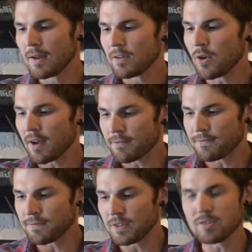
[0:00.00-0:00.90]
you
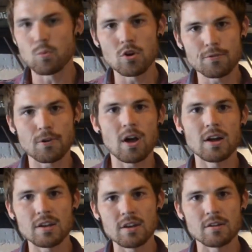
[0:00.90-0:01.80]
have these wonderful
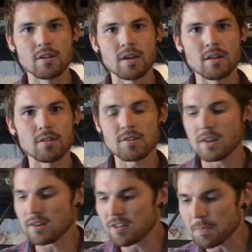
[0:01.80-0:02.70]
honeyed and
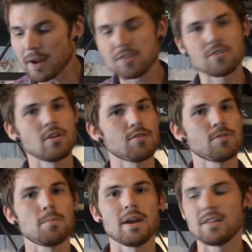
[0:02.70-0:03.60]
slightly spicier notes
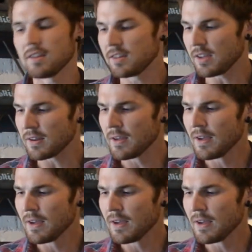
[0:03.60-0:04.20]
from the Benedictine,